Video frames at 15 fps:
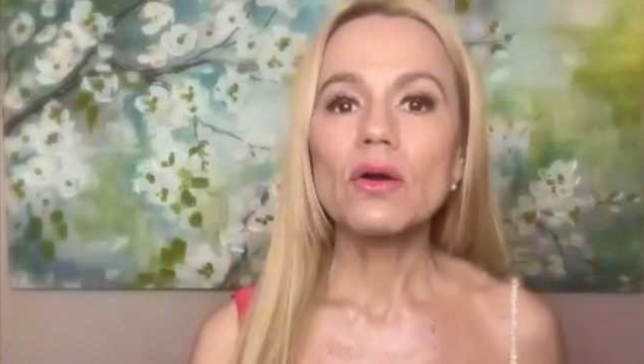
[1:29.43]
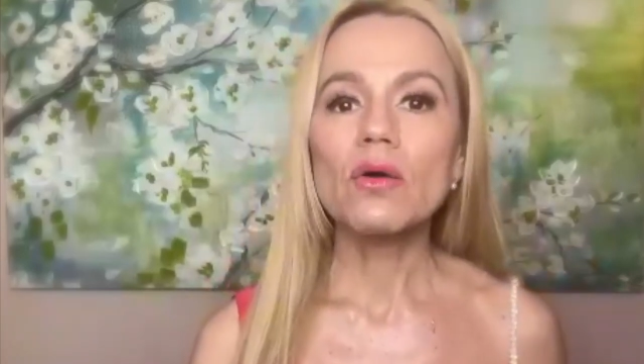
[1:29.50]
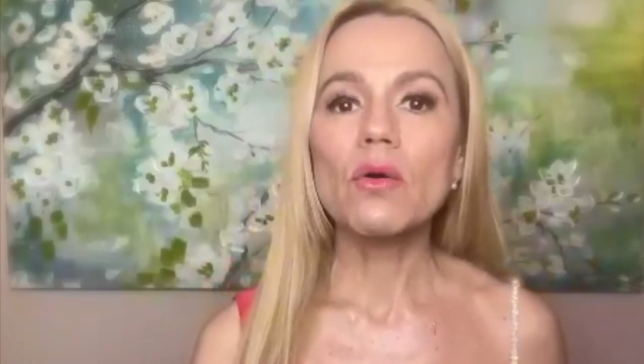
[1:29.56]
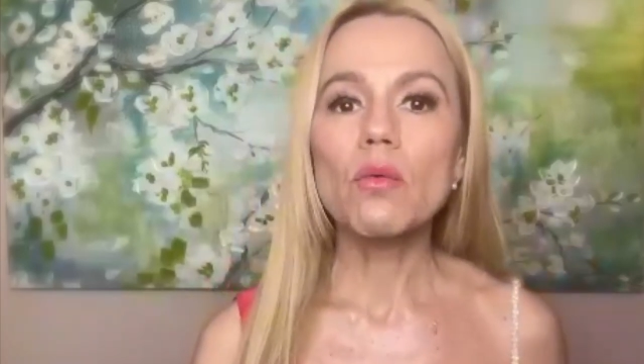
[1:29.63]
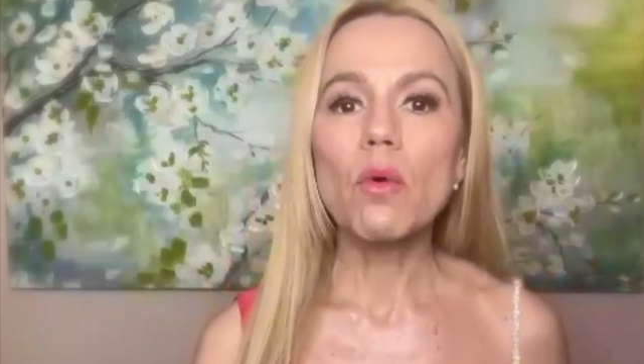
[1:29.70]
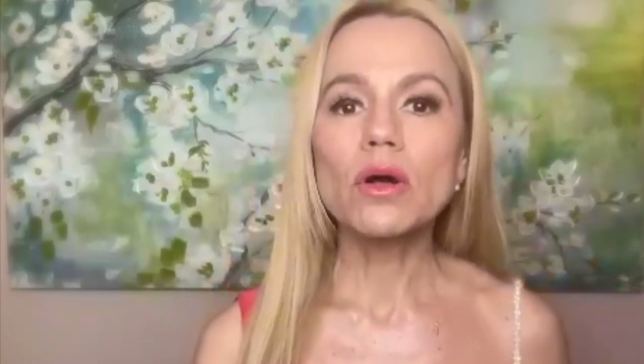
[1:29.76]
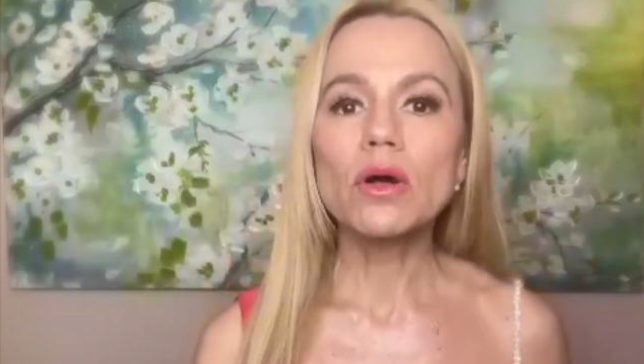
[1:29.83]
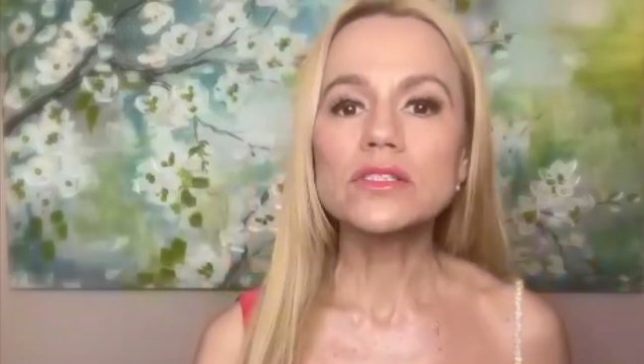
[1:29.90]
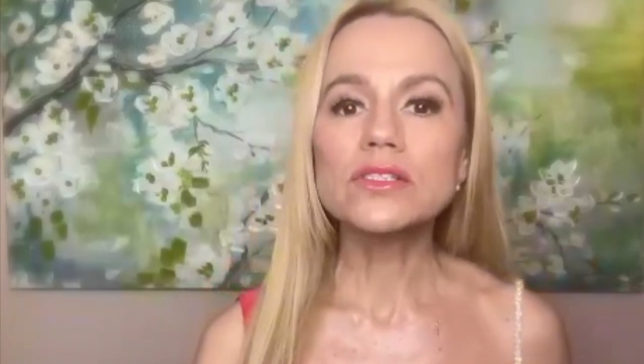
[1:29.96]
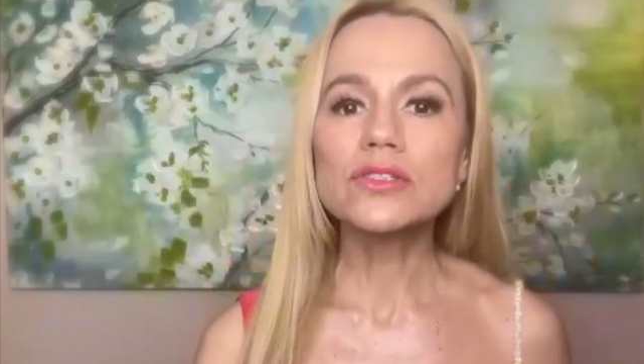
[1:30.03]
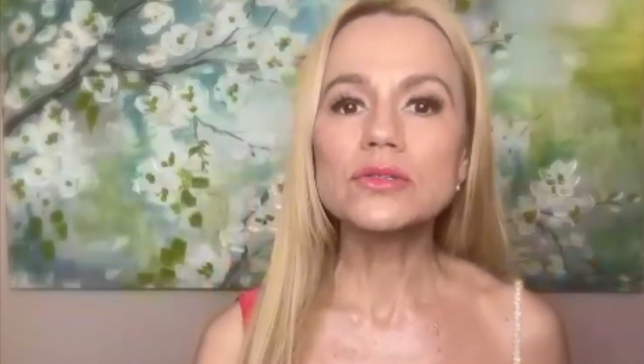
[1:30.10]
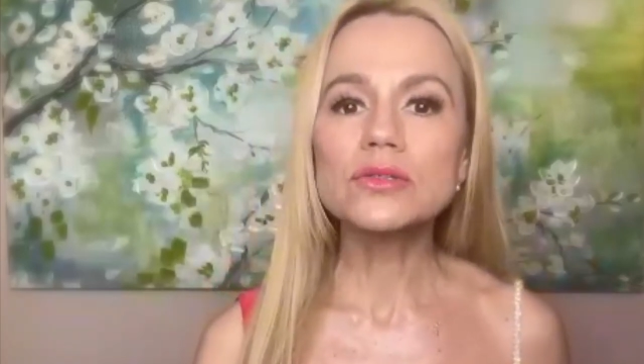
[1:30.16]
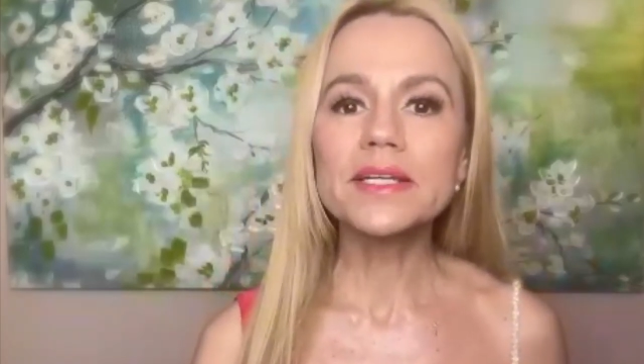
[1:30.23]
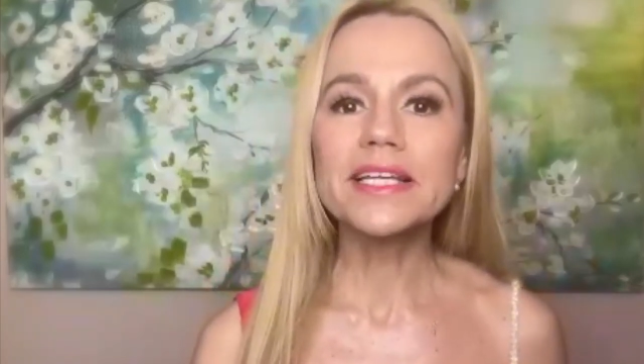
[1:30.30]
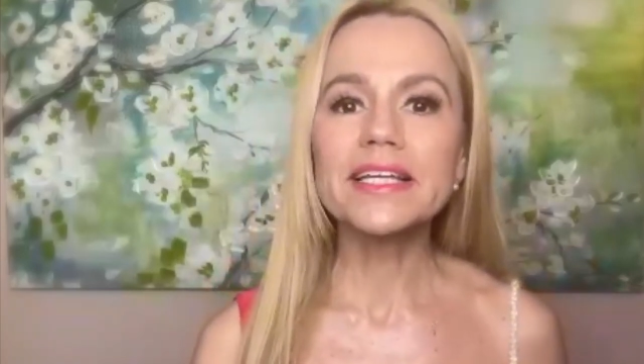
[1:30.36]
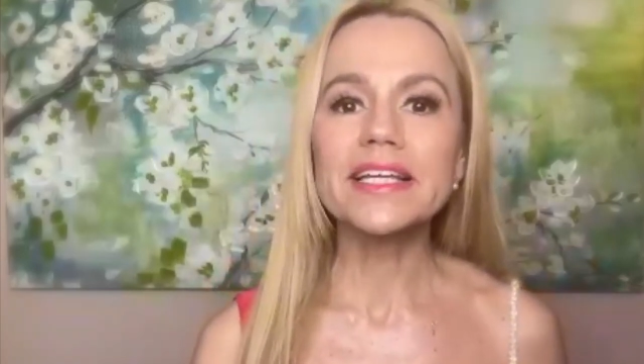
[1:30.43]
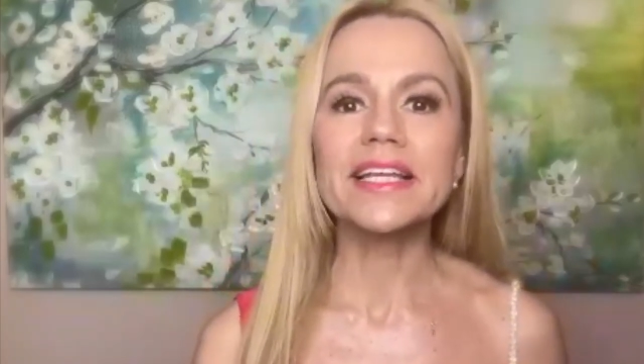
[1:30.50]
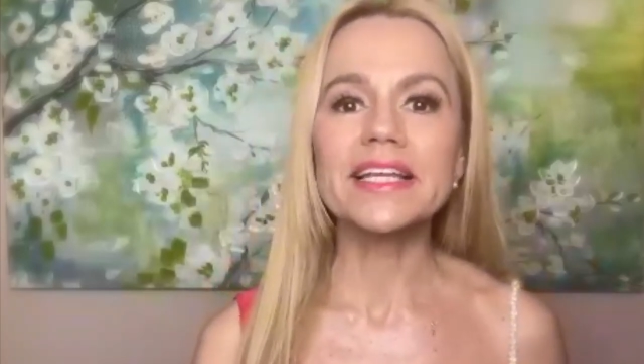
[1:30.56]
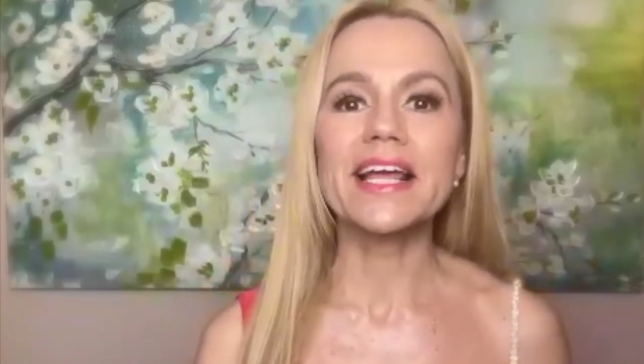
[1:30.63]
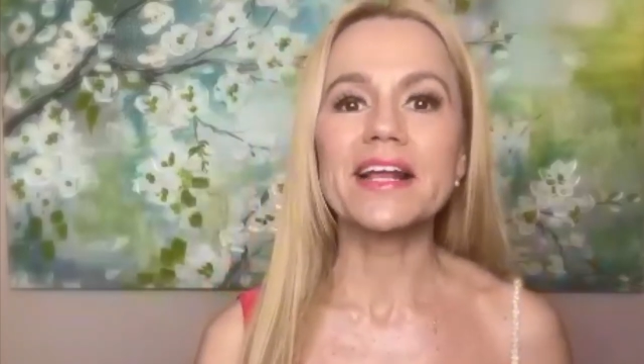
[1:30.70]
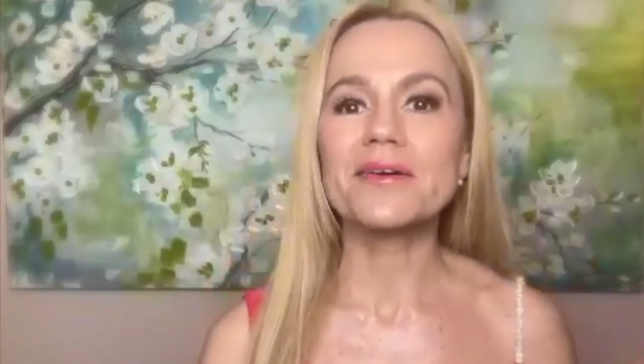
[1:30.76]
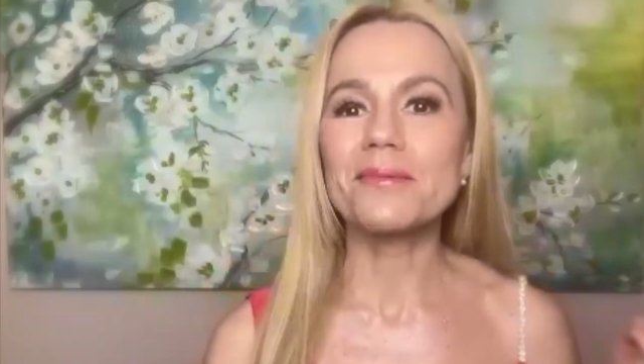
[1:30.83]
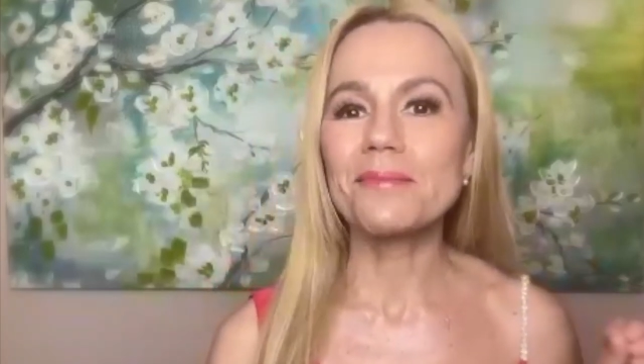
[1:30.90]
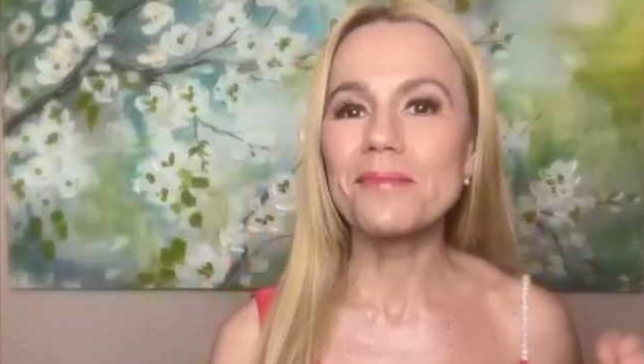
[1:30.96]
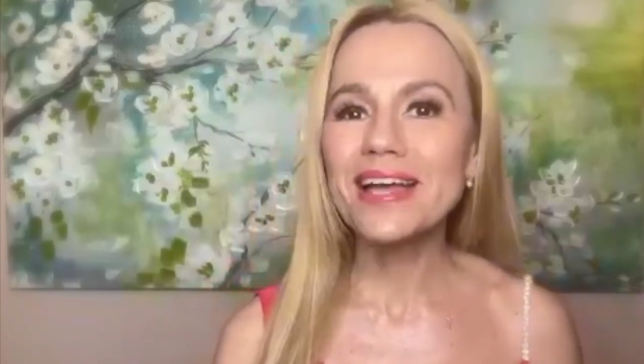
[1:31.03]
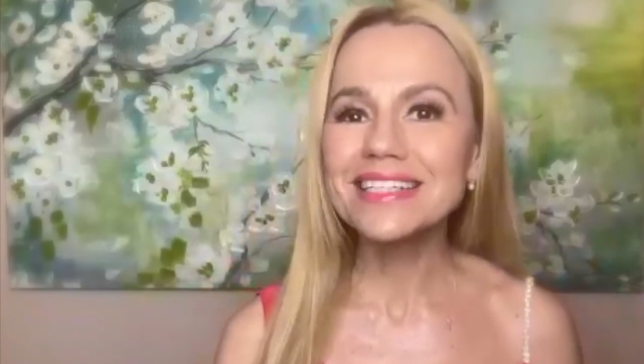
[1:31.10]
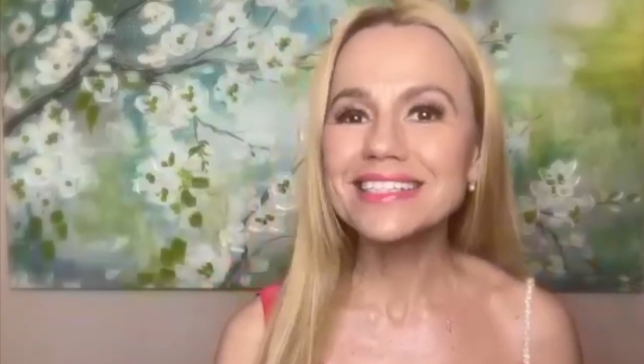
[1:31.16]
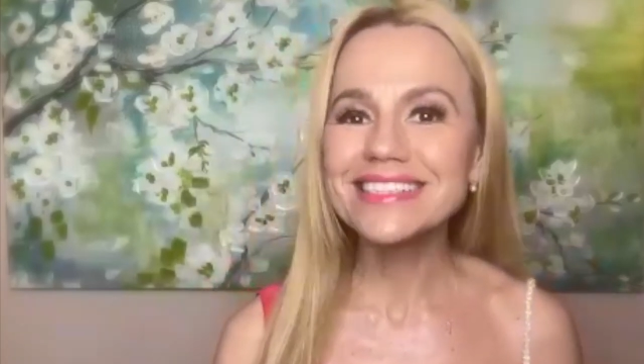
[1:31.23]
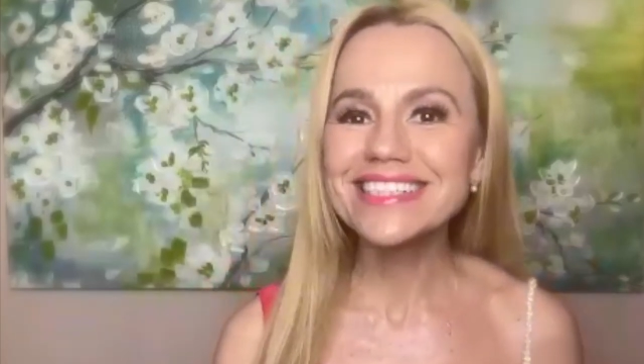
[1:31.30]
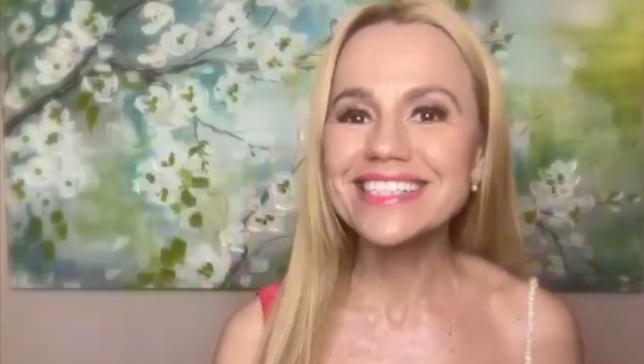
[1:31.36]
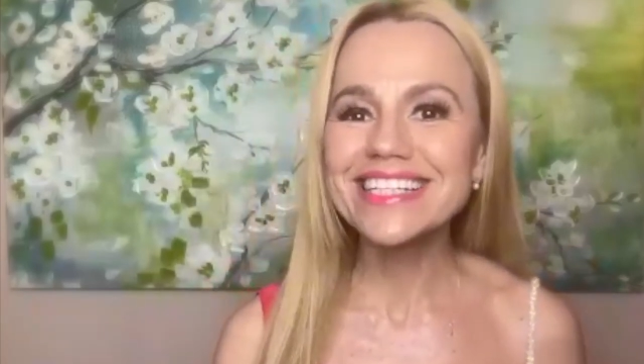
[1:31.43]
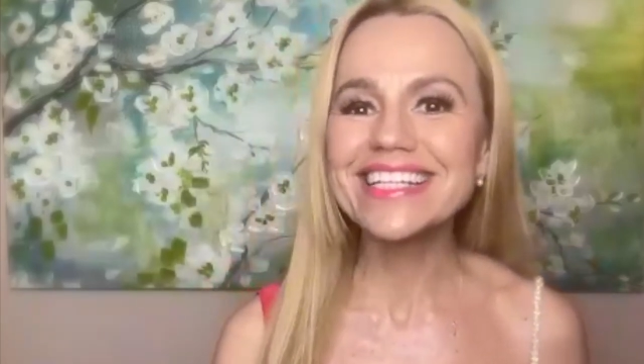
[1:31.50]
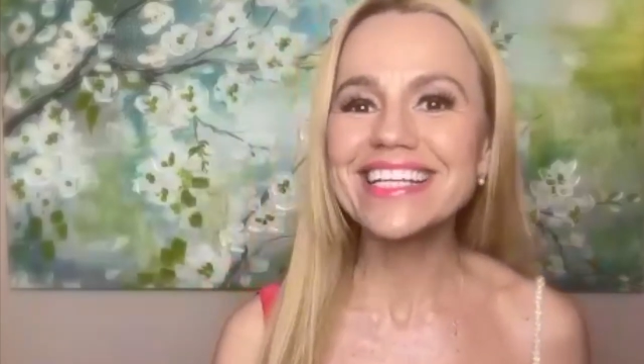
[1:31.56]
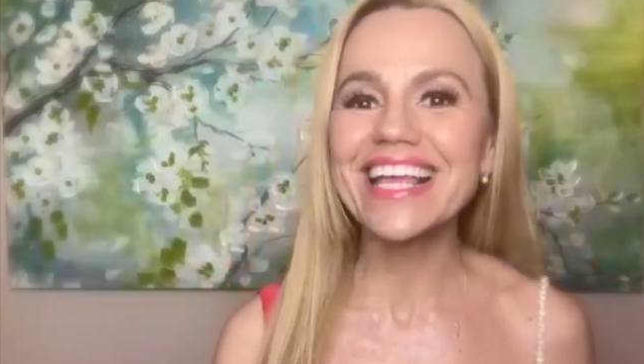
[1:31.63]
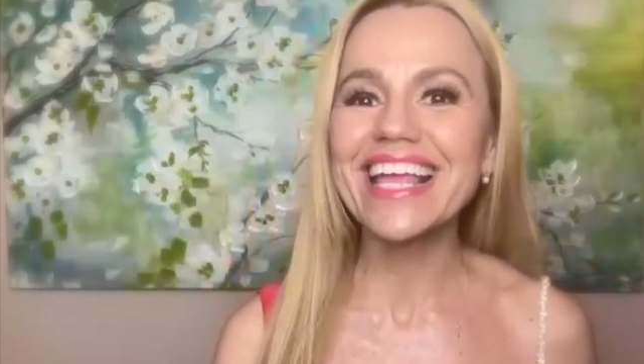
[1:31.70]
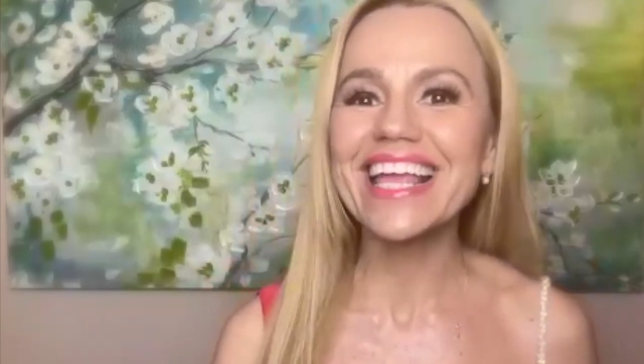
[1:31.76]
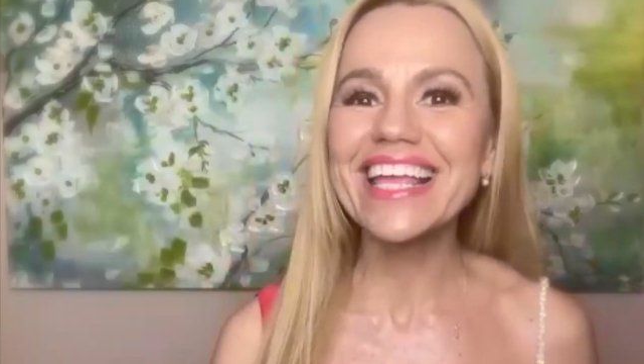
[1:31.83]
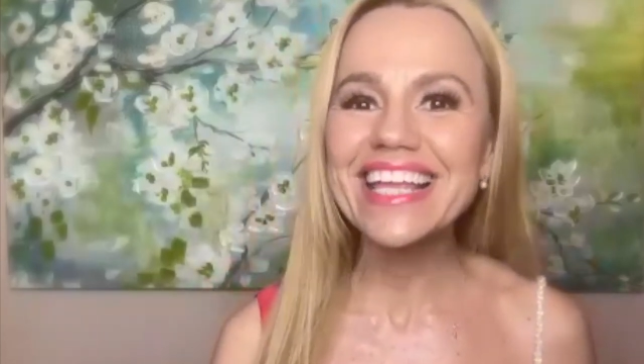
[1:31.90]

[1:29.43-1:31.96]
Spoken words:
who wants to be in a romantic,